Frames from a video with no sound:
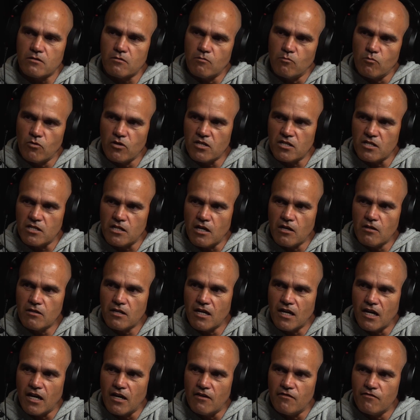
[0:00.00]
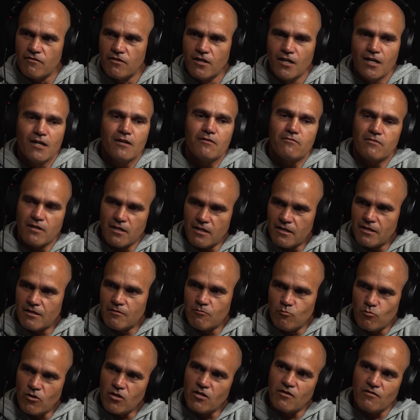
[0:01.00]
on what you don't have rather
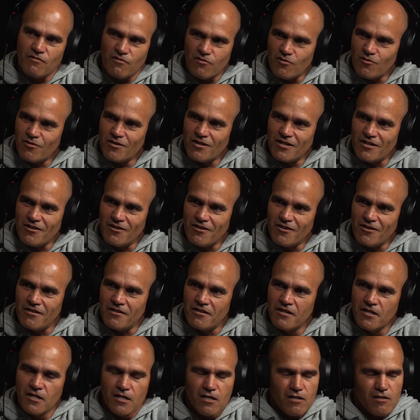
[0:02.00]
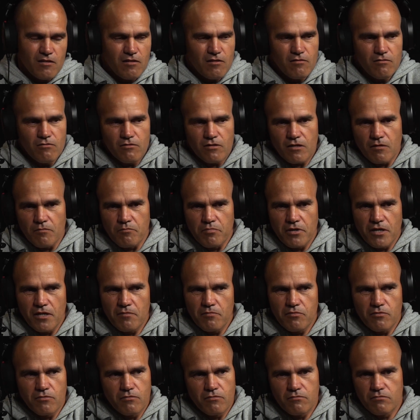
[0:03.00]
than what you've already got. You look at
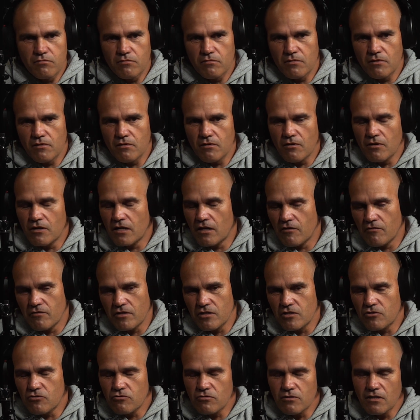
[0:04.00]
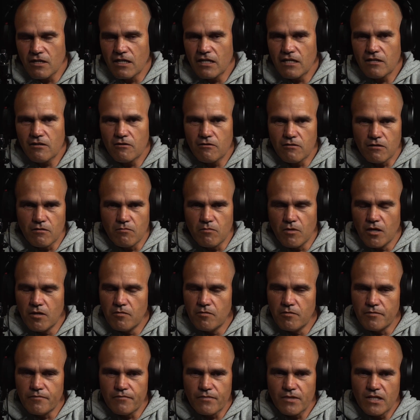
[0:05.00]
people, I know in Sri Lanka at the
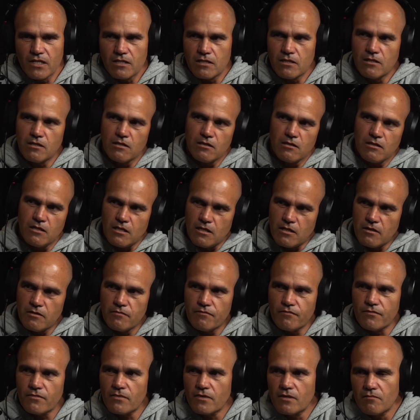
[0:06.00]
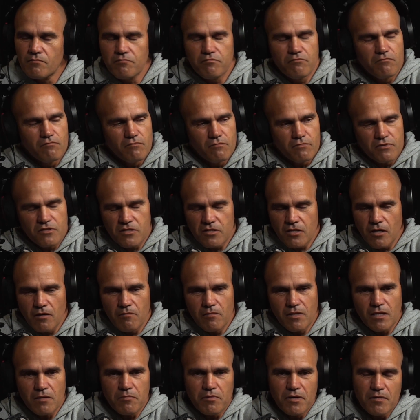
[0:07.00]
moment, there's, so
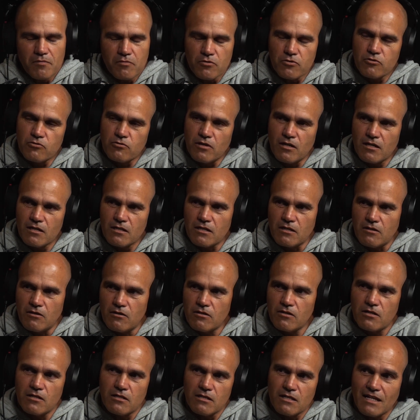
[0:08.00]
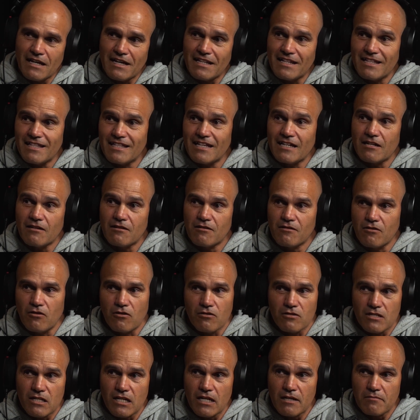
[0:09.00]
many people struggling. I got a lady that
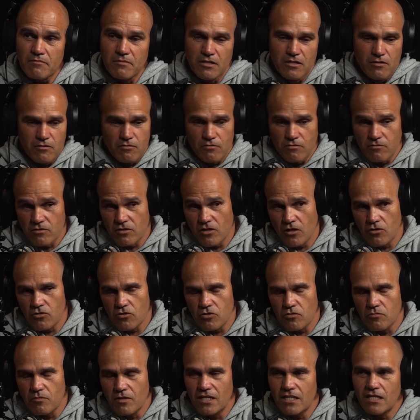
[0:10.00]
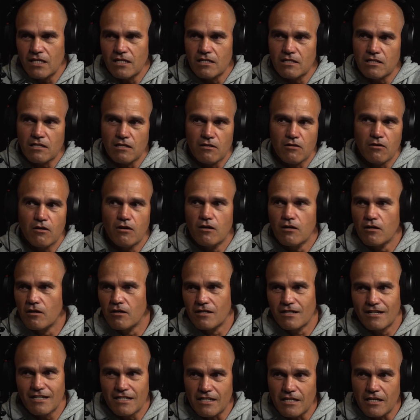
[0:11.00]
contacted me on social media and said, oh, I
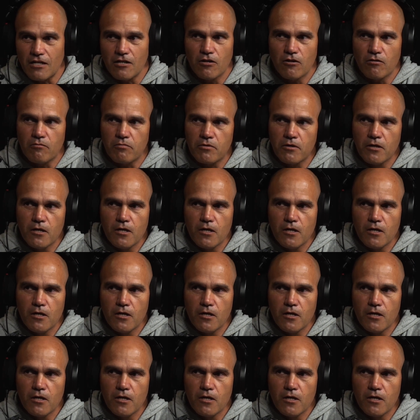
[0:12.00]
need your help.